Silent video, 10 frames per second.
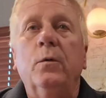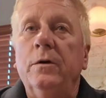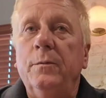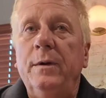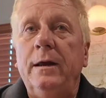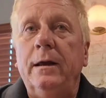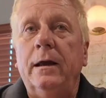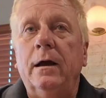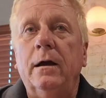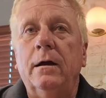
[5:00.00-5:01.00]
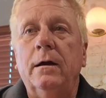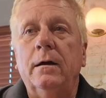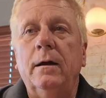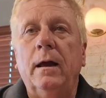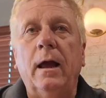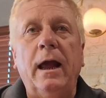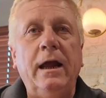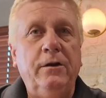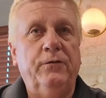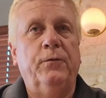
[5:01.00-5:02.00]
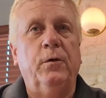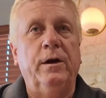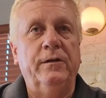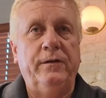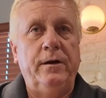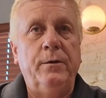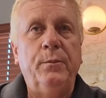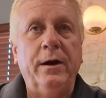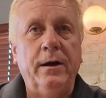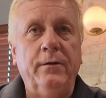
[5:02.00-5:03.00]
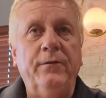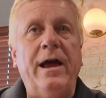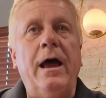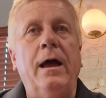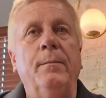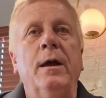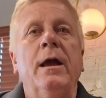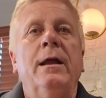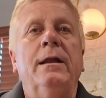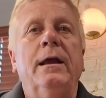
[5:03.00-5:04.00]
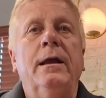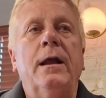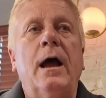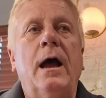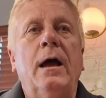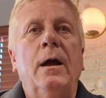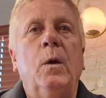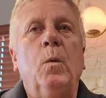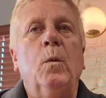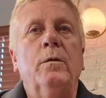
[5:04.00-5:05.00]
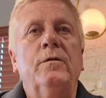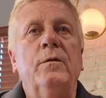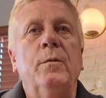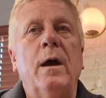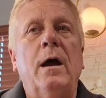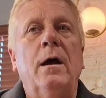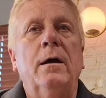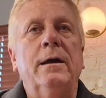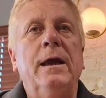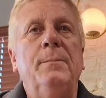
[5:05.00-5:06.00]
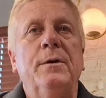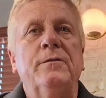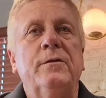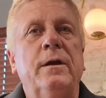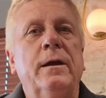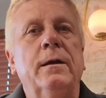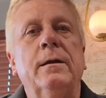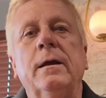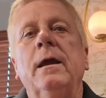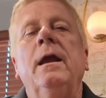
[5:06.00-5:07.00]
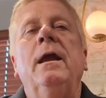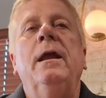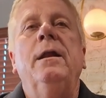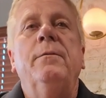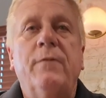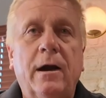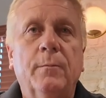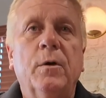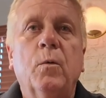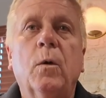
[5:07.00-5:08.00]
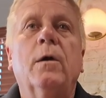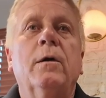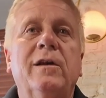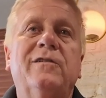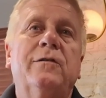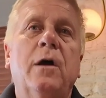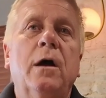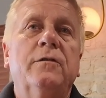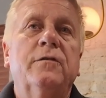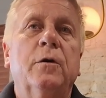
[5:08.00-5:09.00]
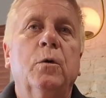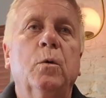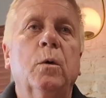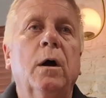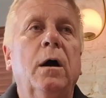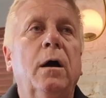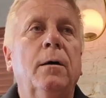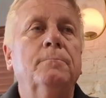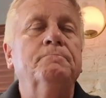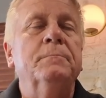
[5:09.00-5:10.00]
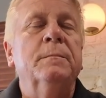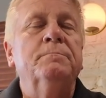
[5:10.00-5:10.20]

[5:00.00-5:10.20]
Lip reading: going to be aged for an extended period of time, then I want to keep it in an environment where it's not so